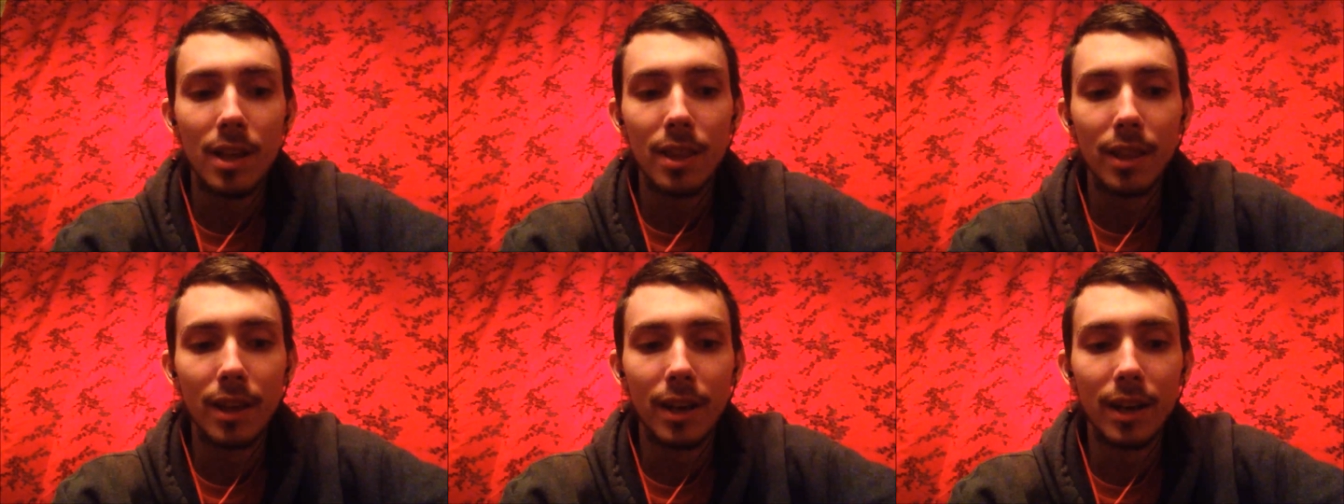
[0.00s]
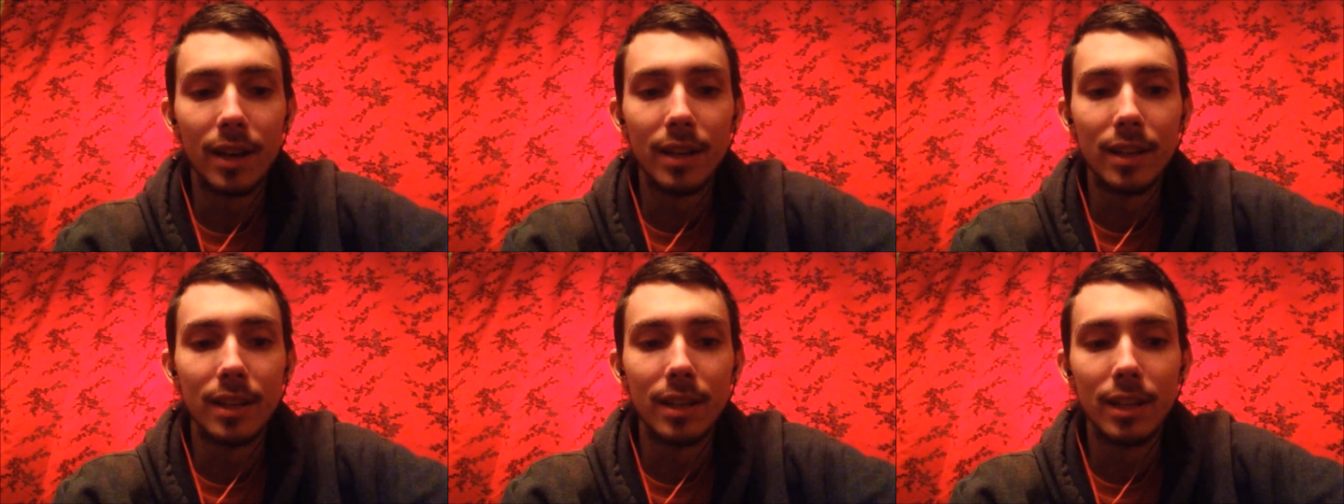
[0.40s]

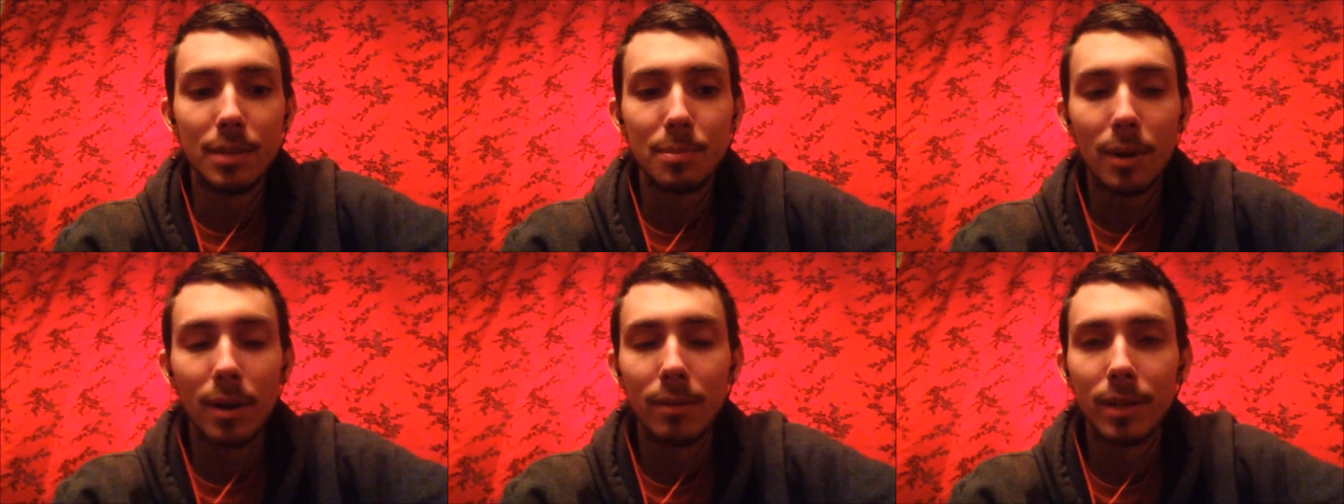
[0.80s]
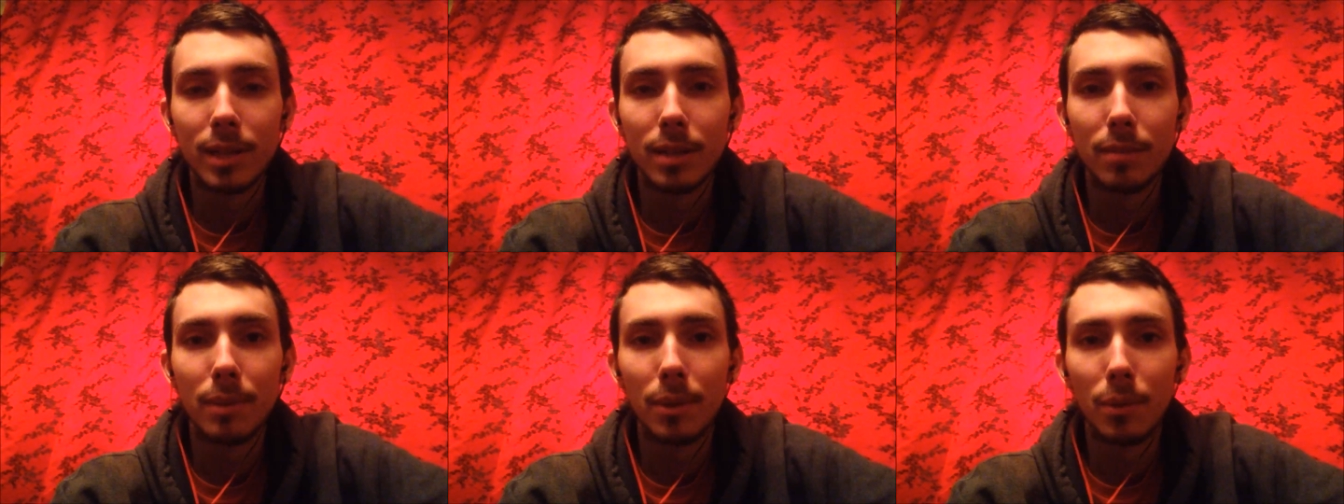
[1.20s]
that it's probably
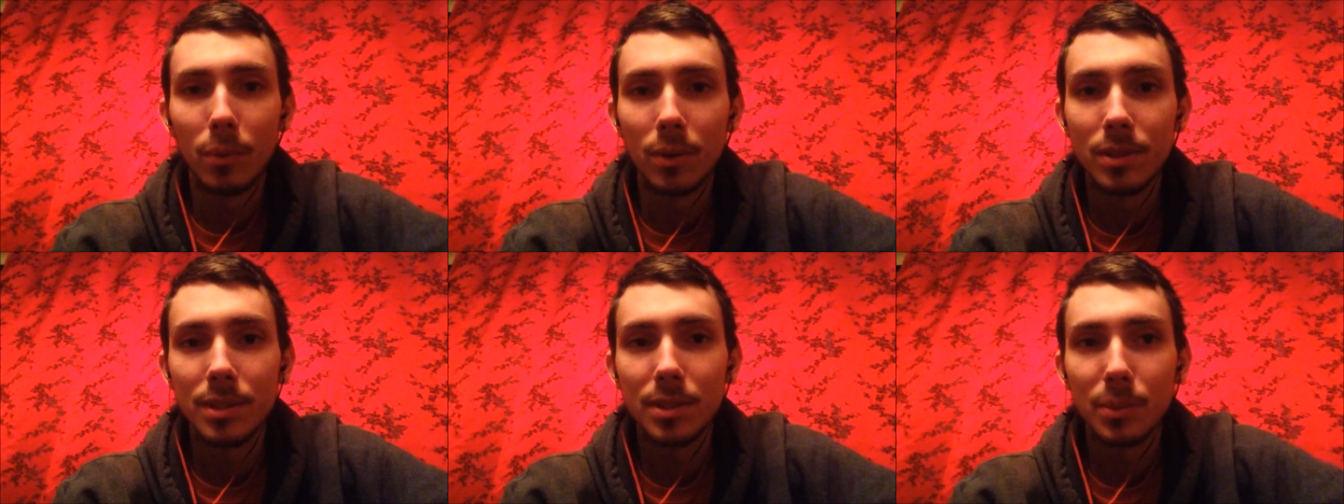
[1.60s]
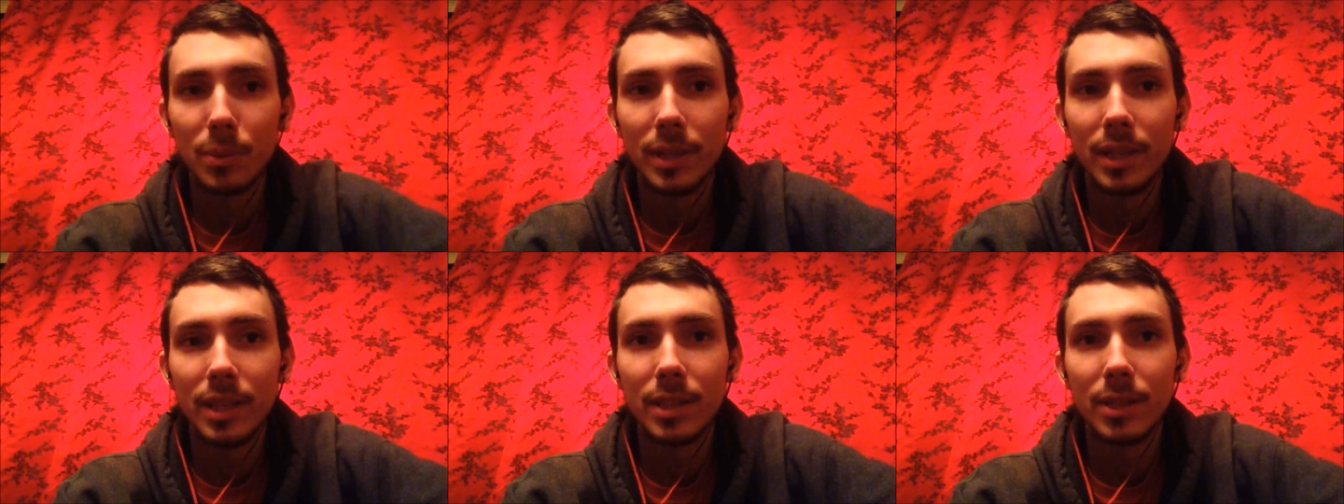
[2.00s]
going to be once a
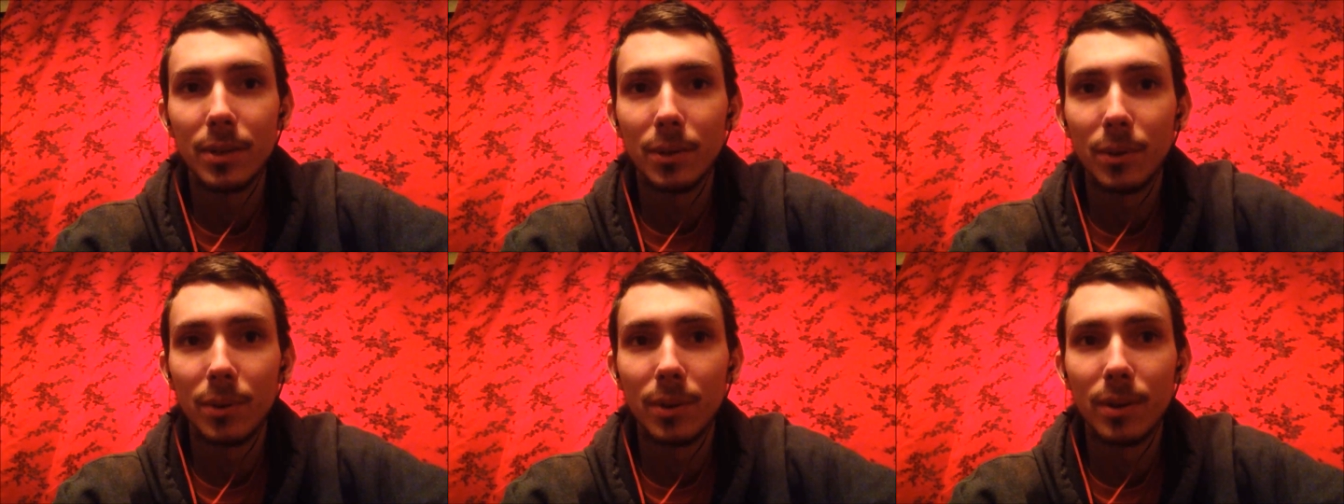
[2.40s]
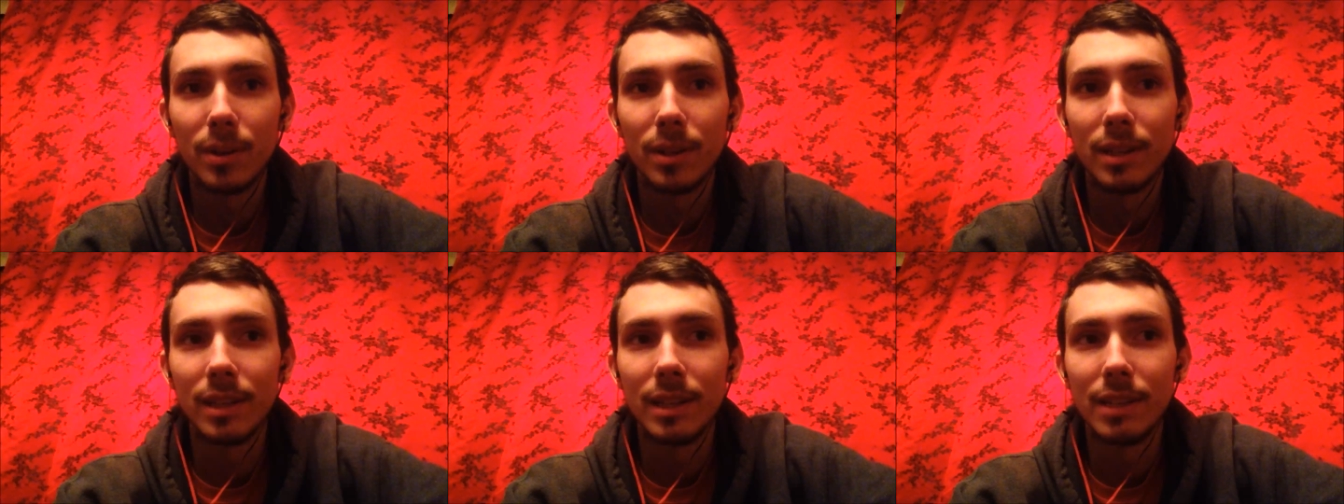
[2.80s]
week
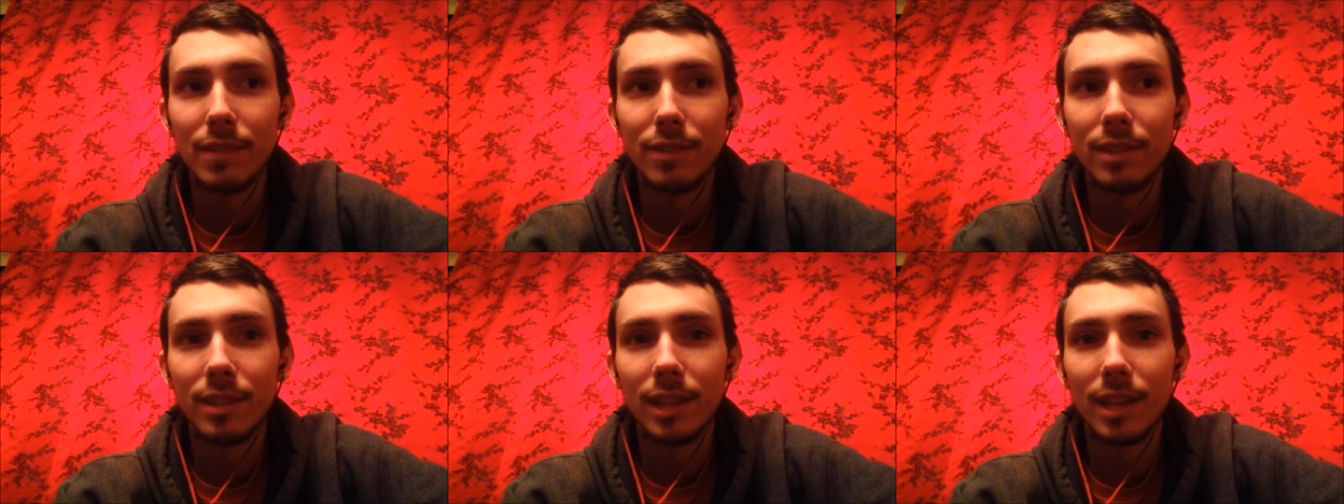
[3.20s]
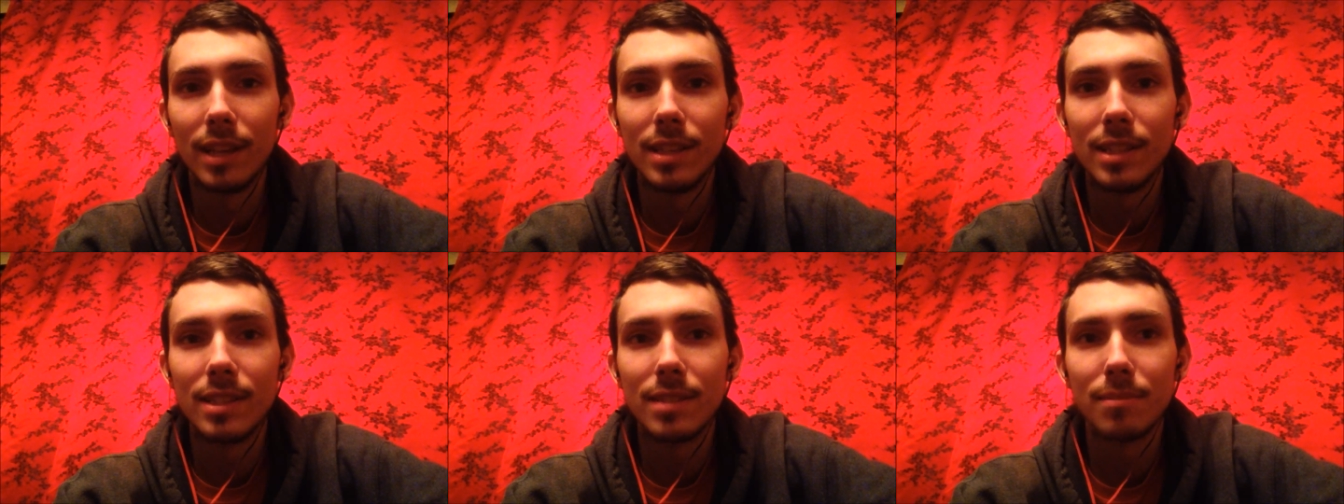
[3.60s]
or even
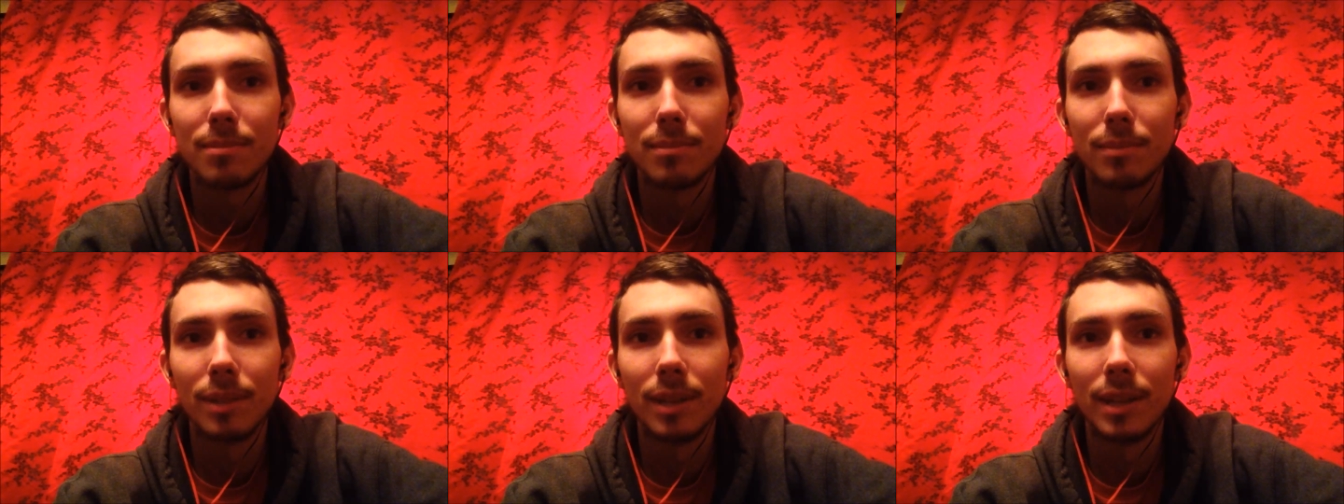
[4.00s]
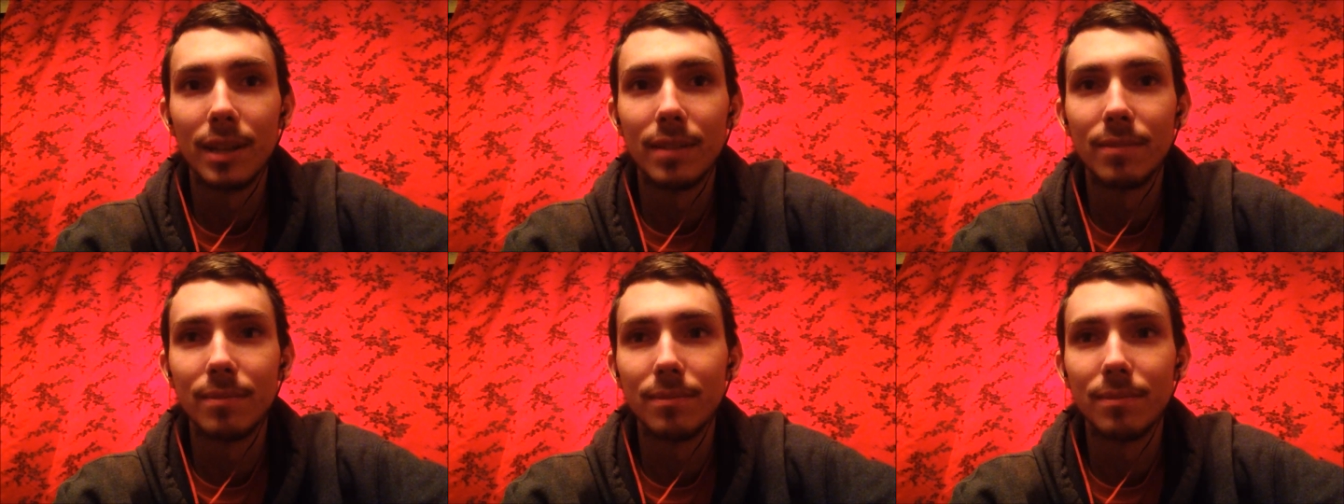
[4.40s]
less, like